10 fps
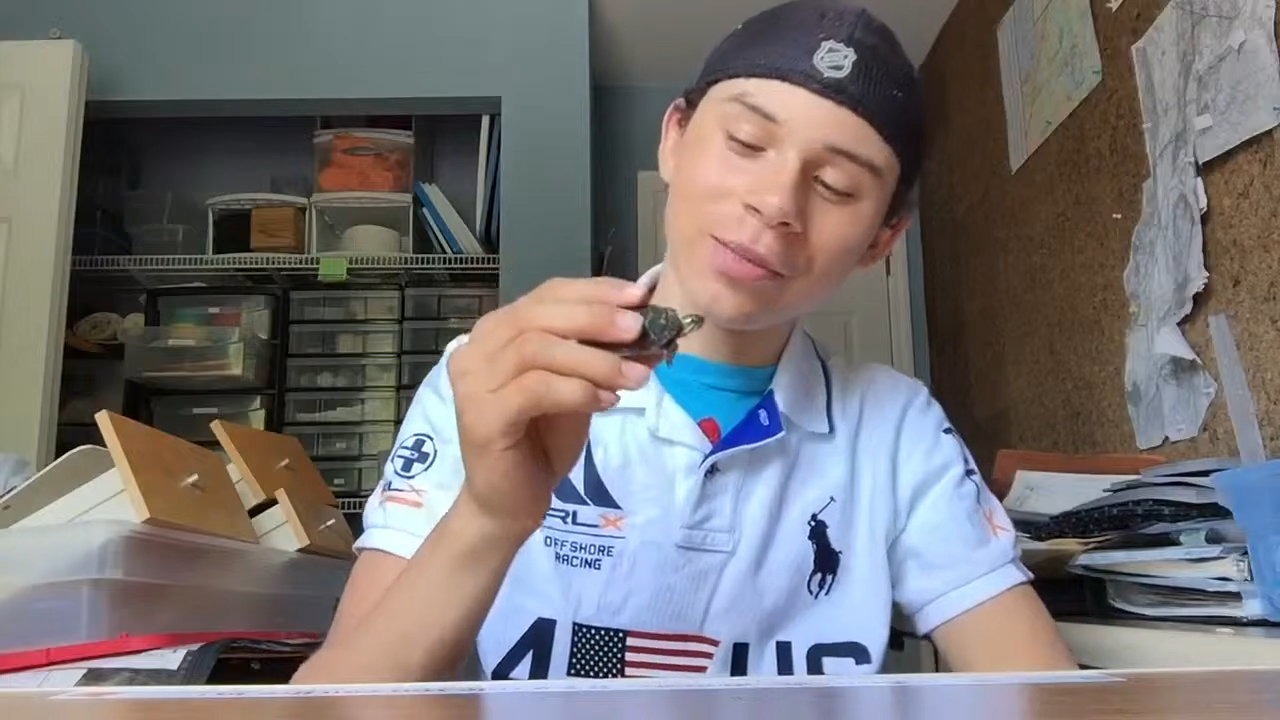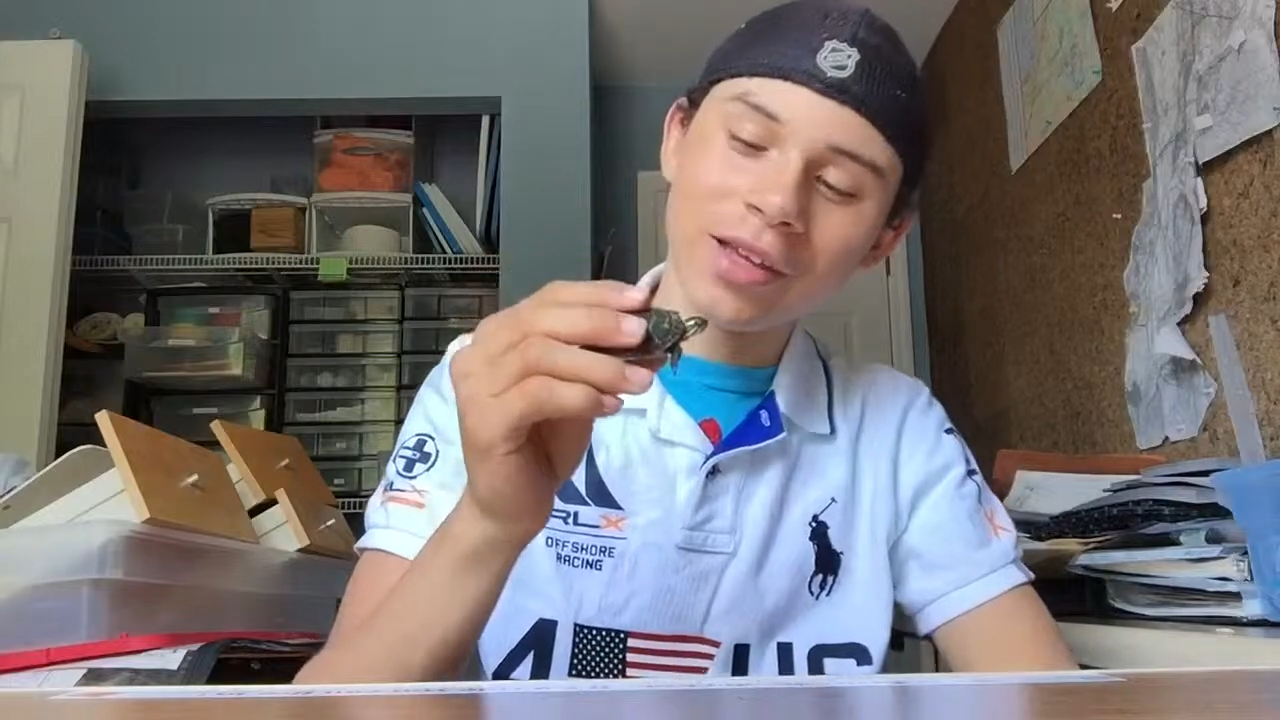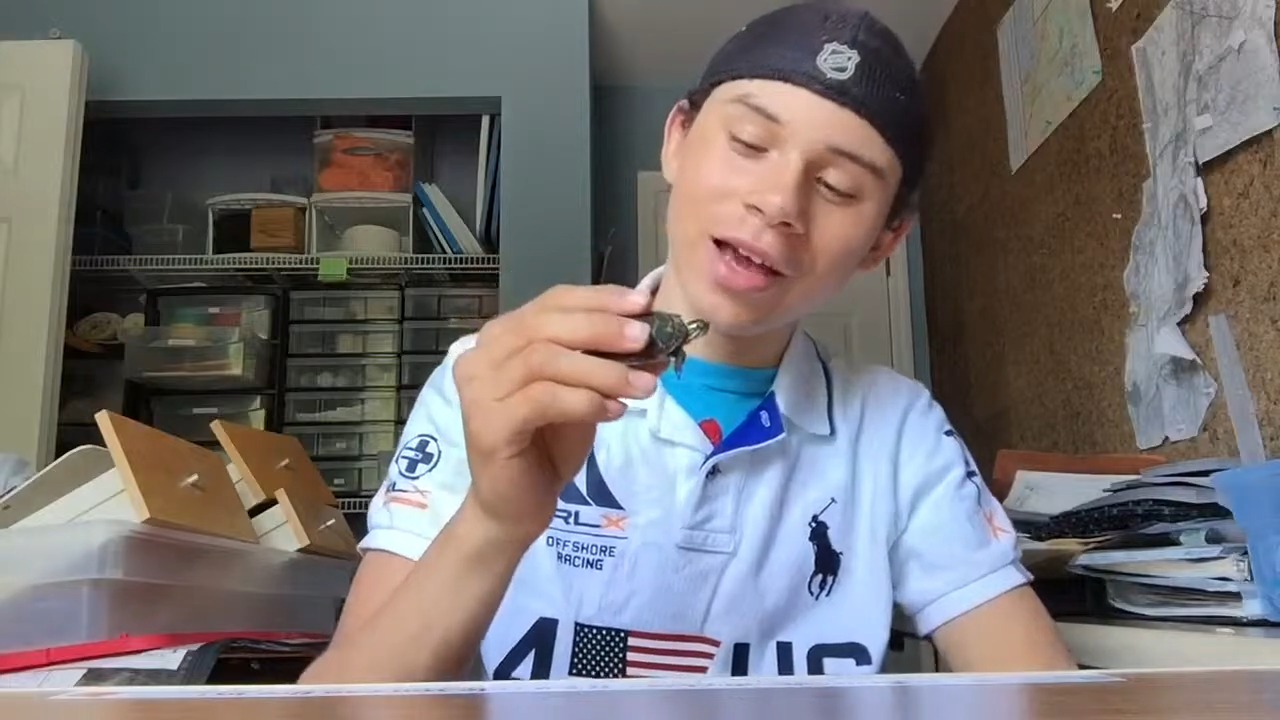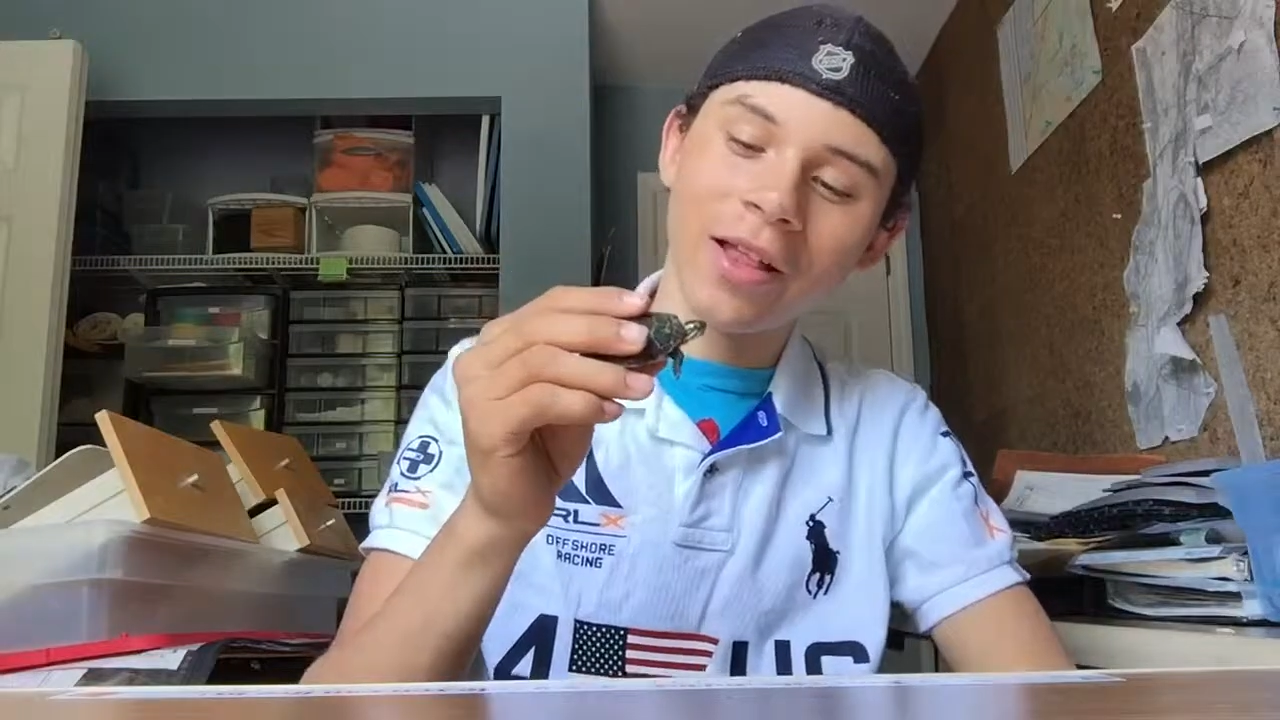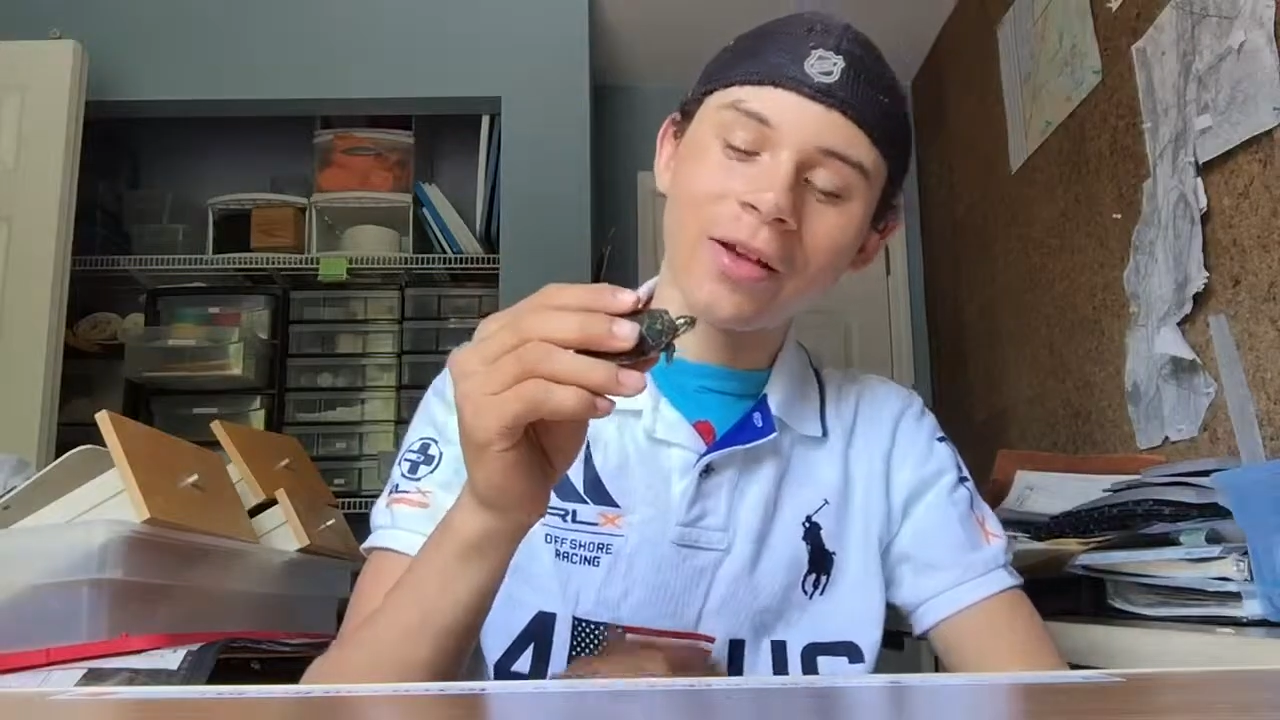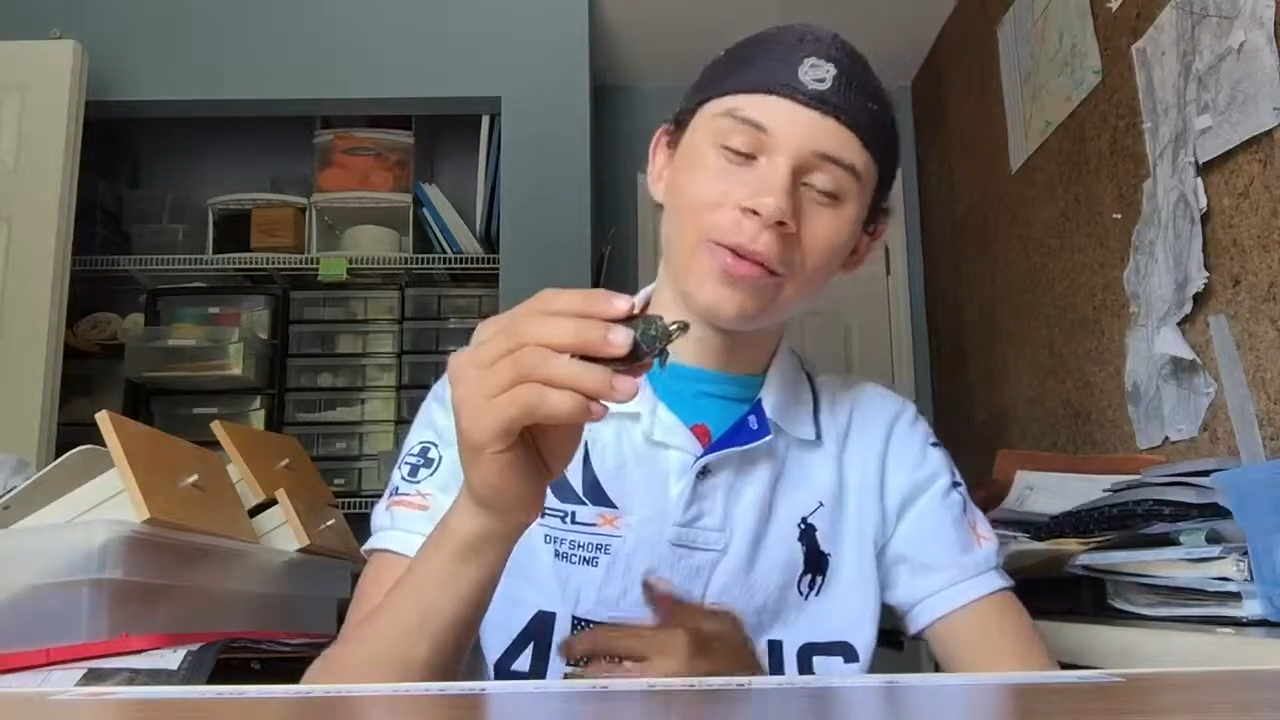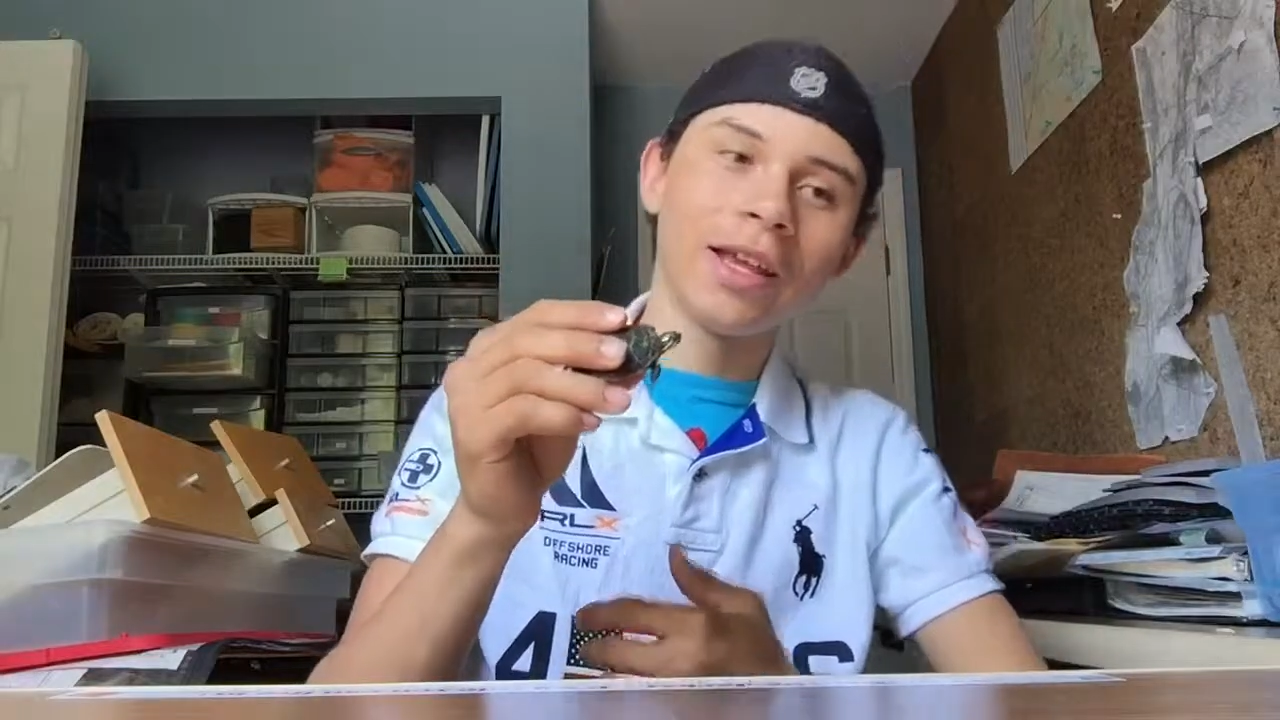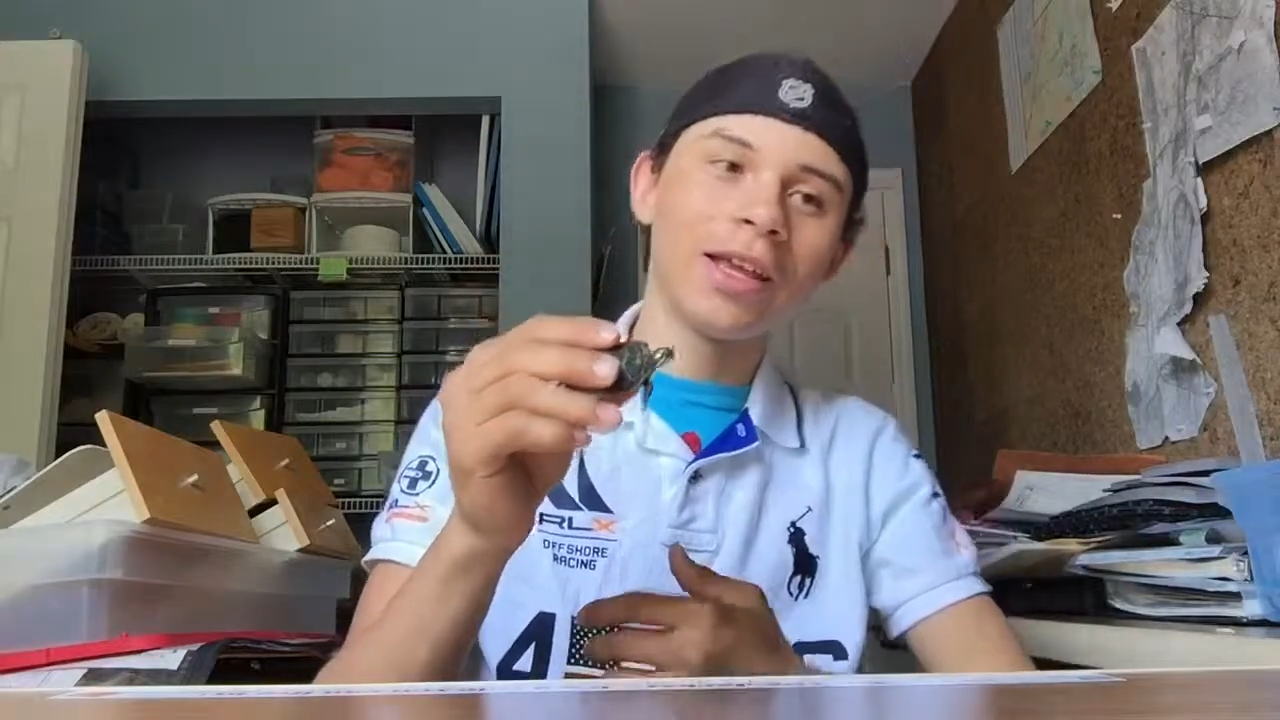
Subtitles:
But yeah, like when they